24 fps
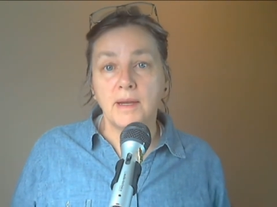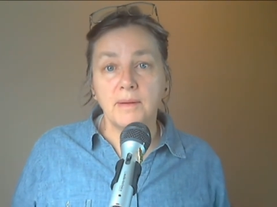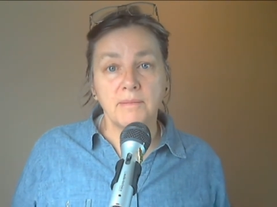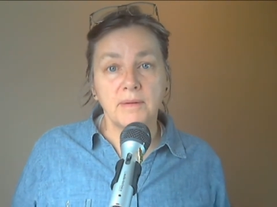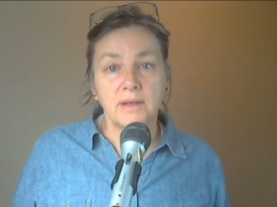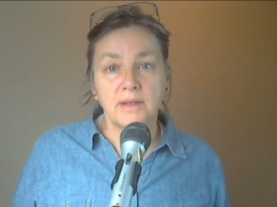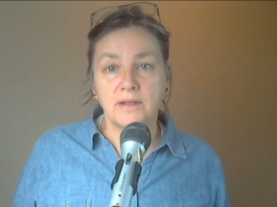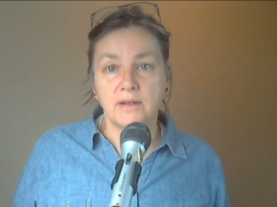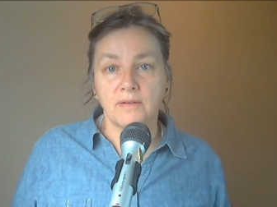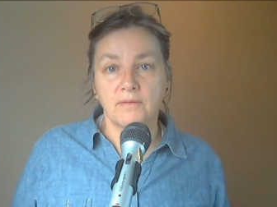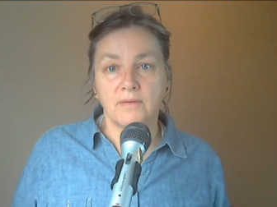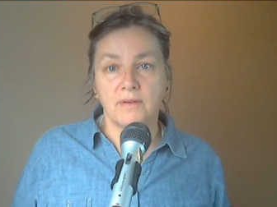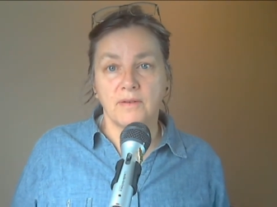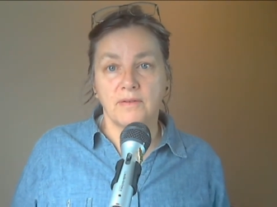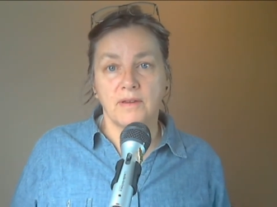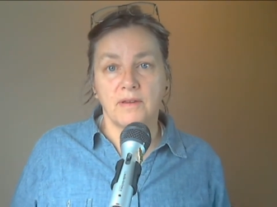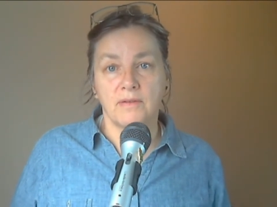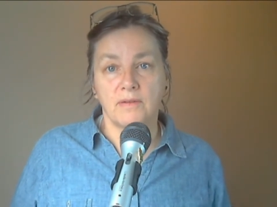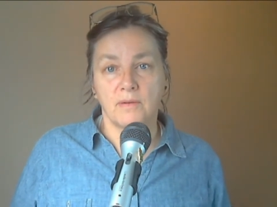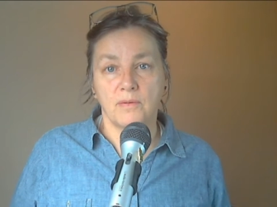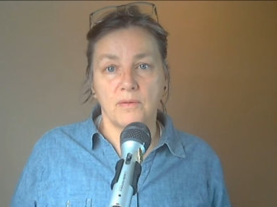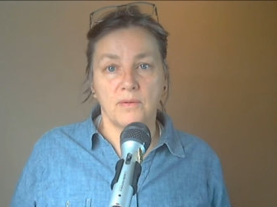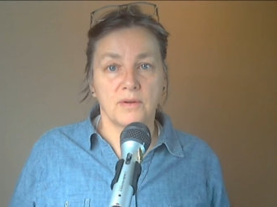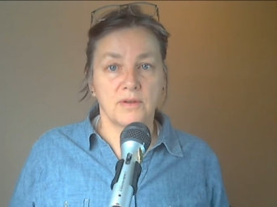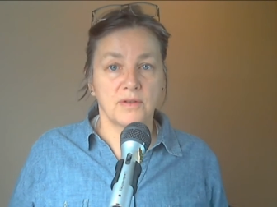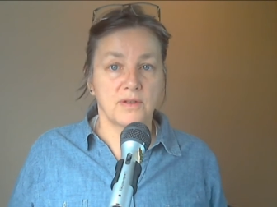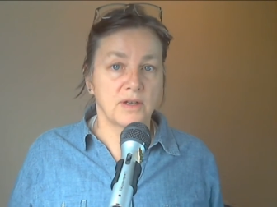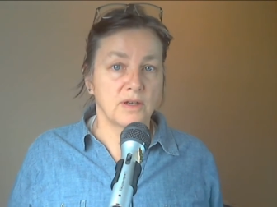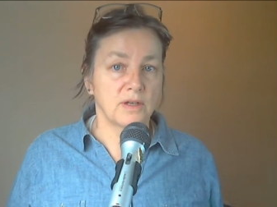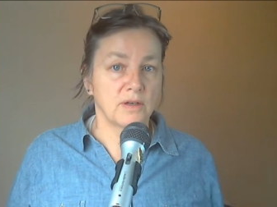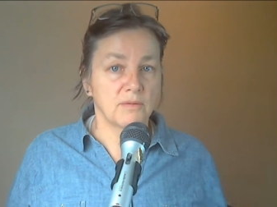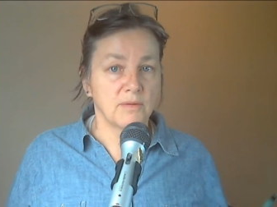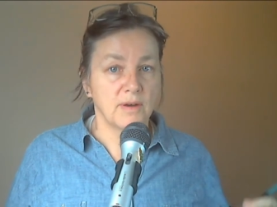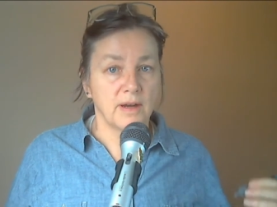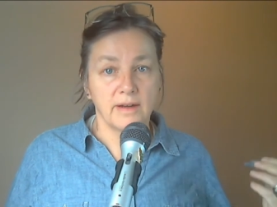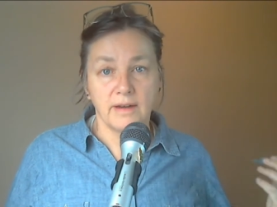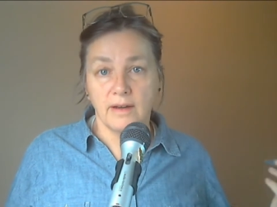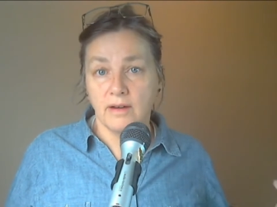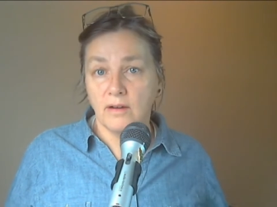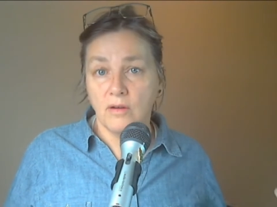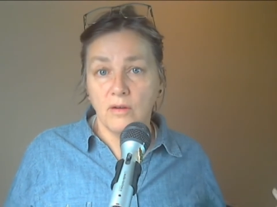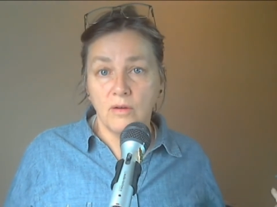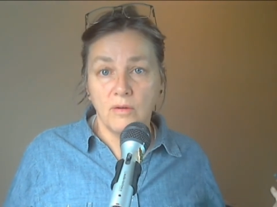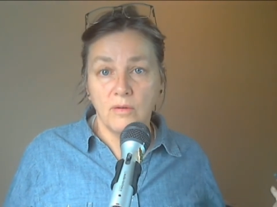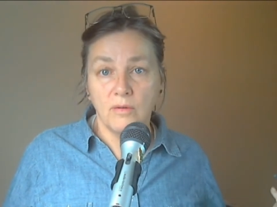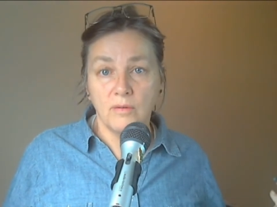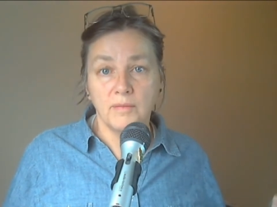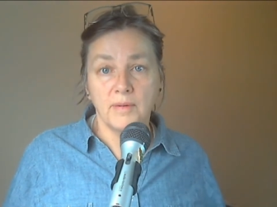might be different than the horse that you ride at
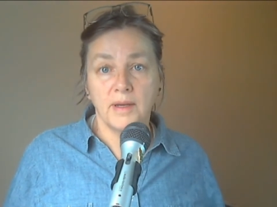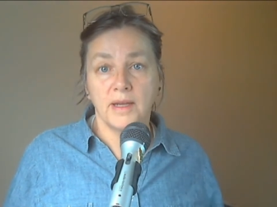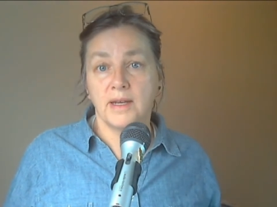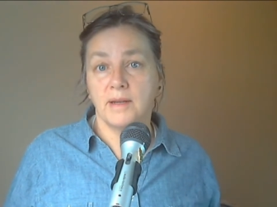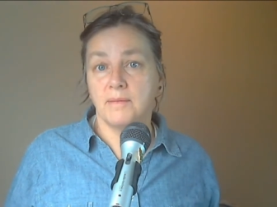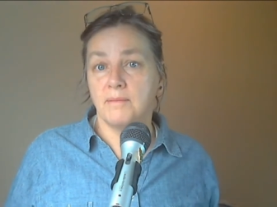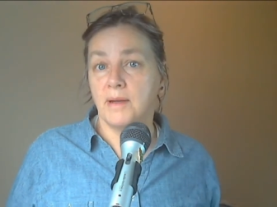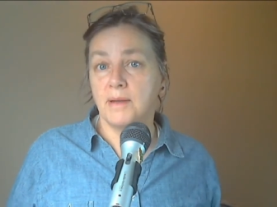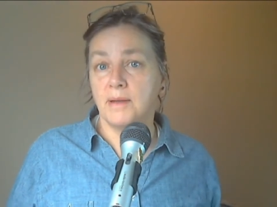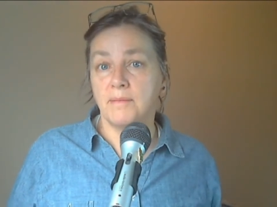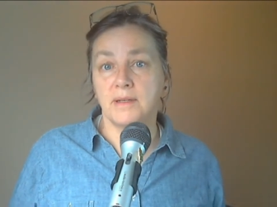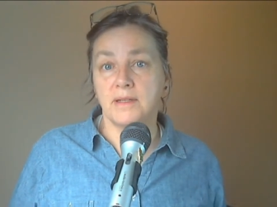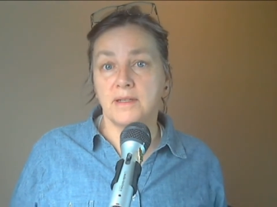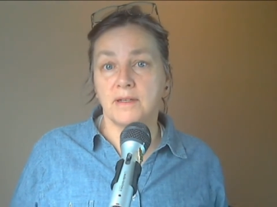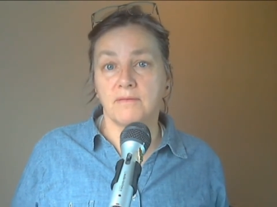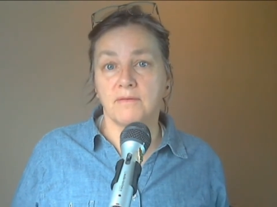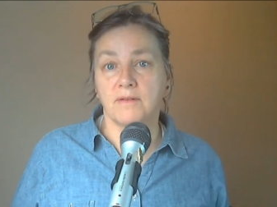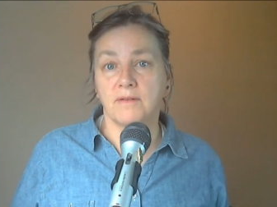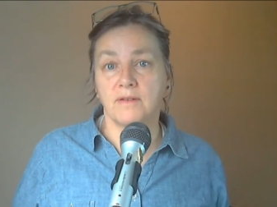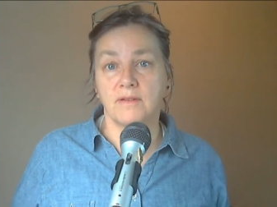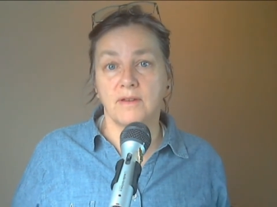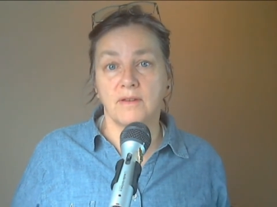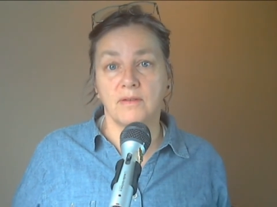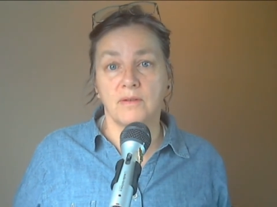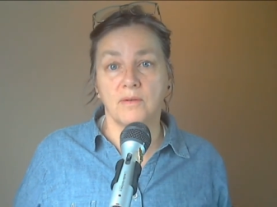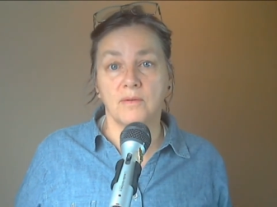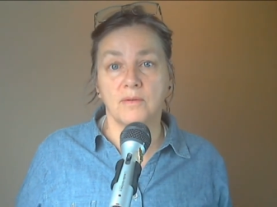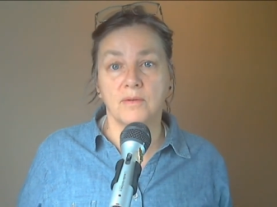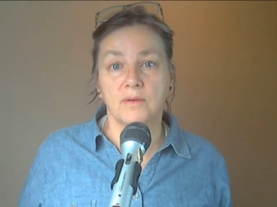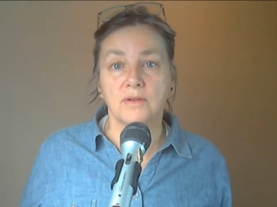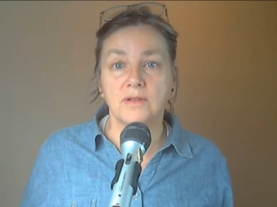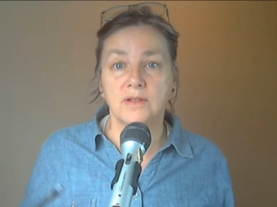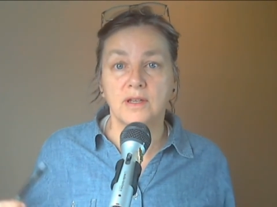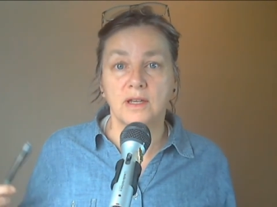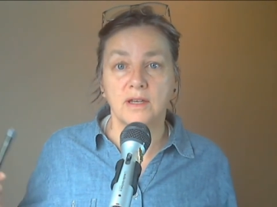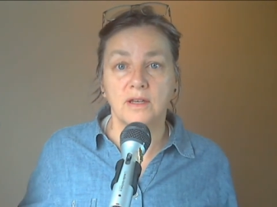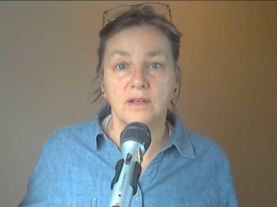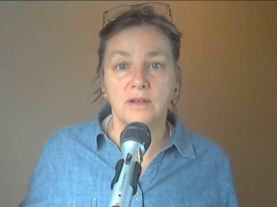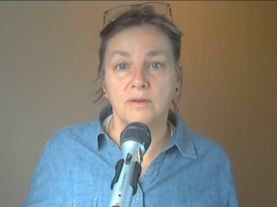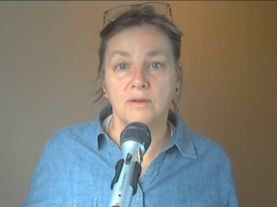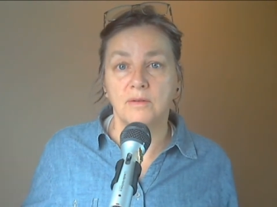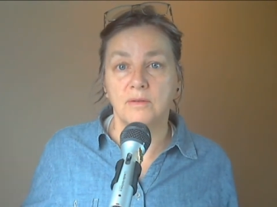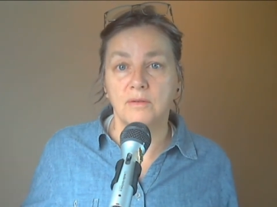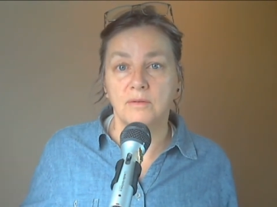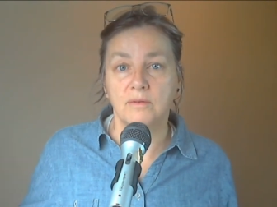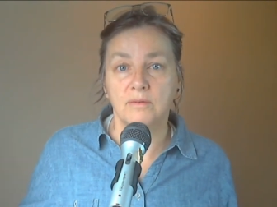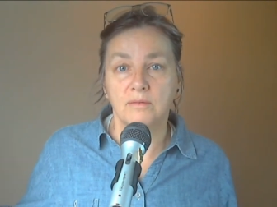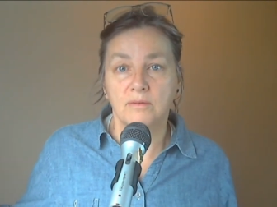home, and it might be different than the horse that
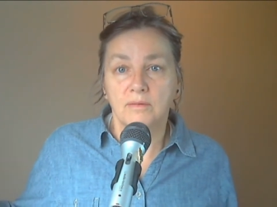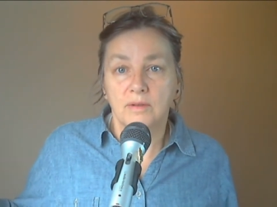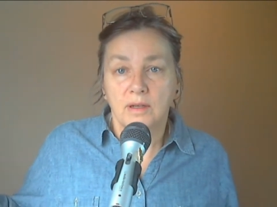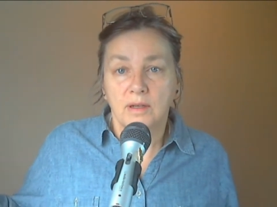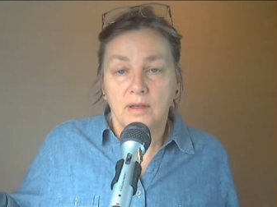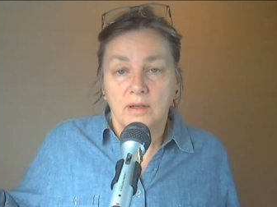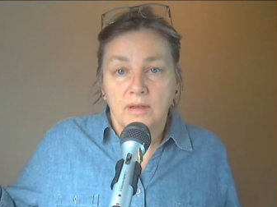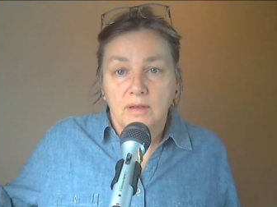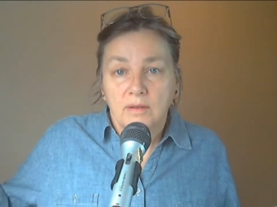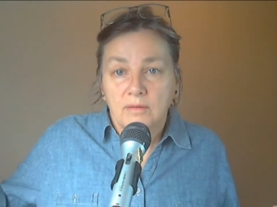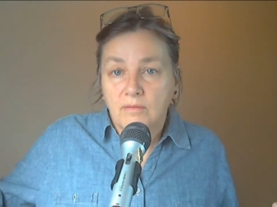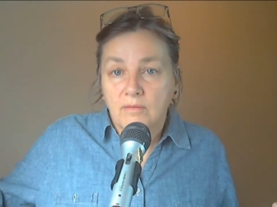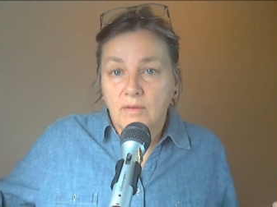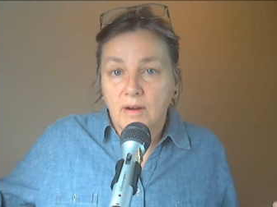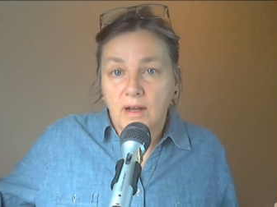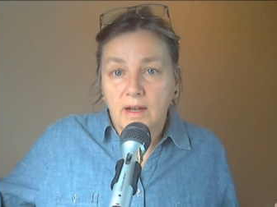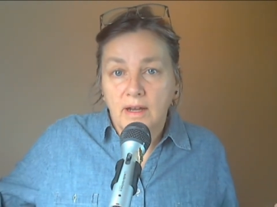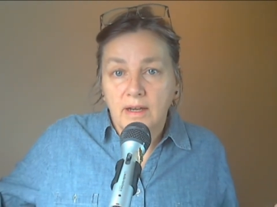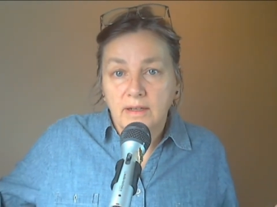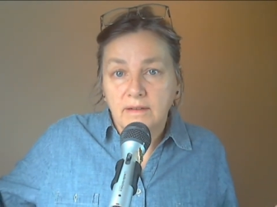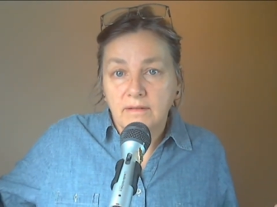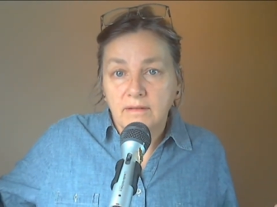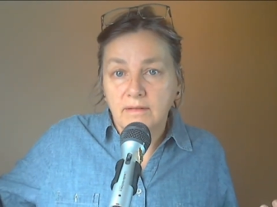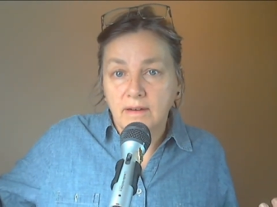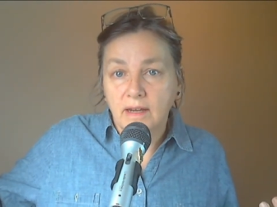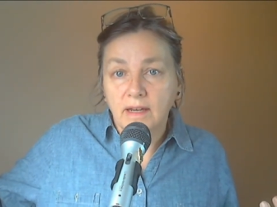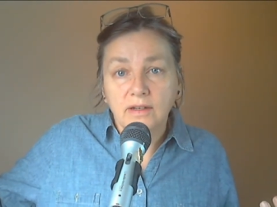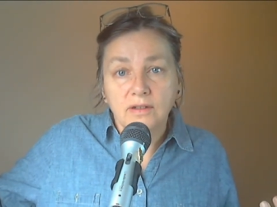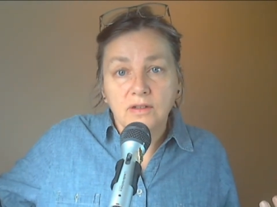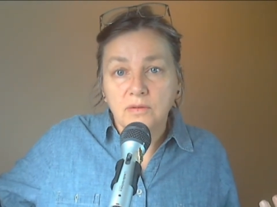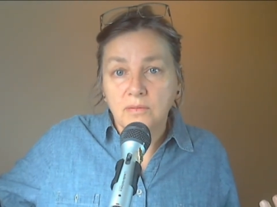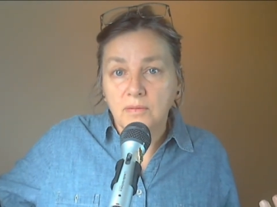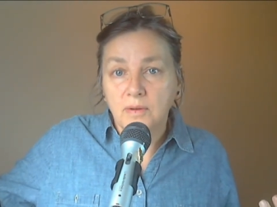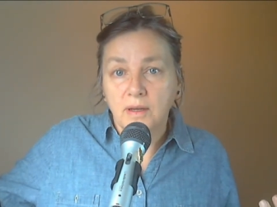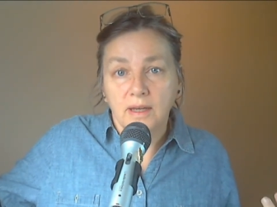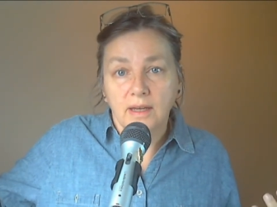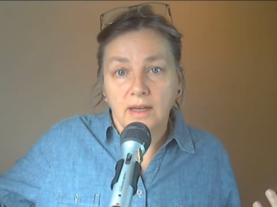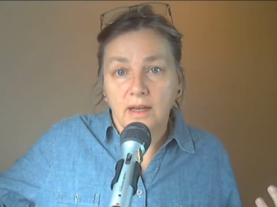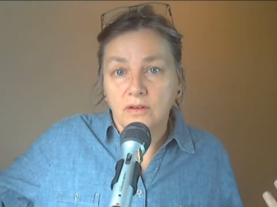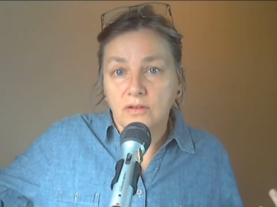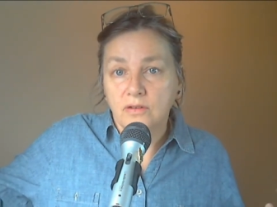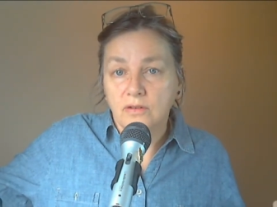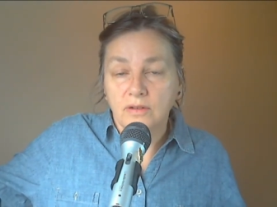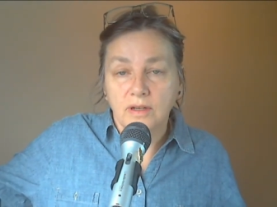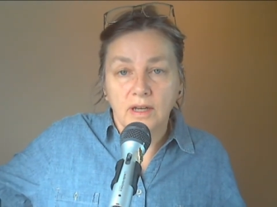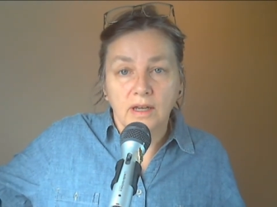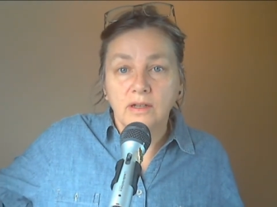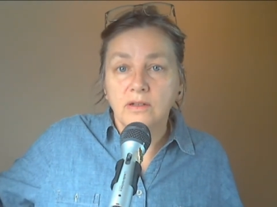you ride next week
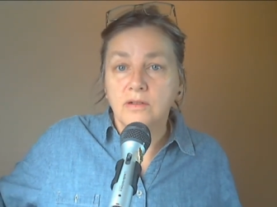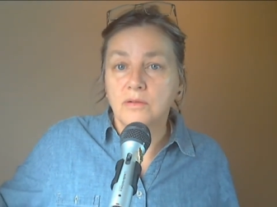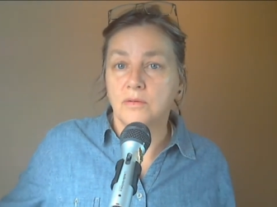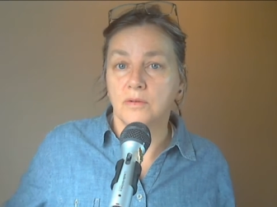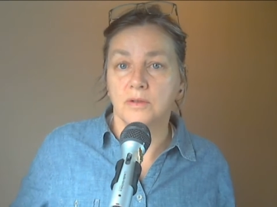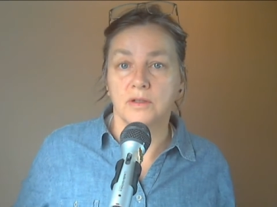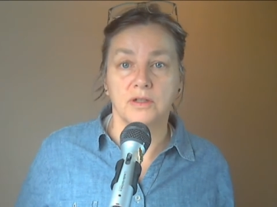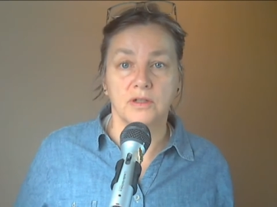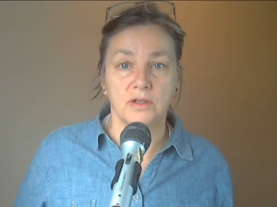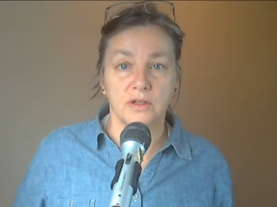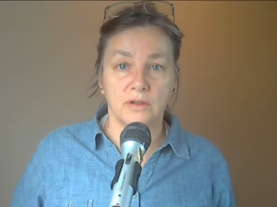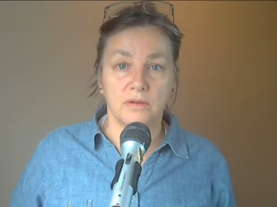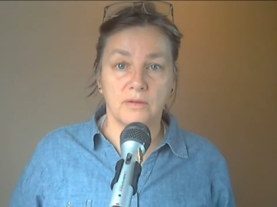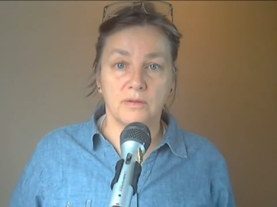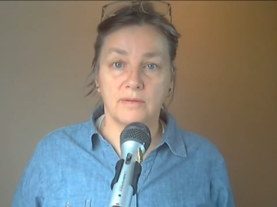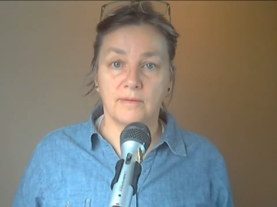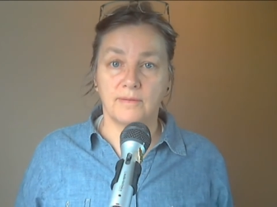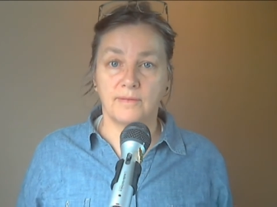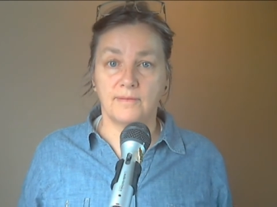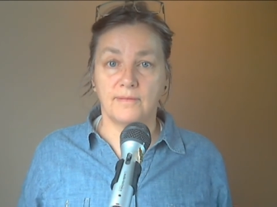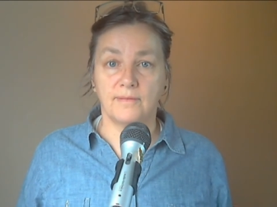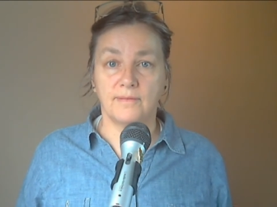at your next horse show.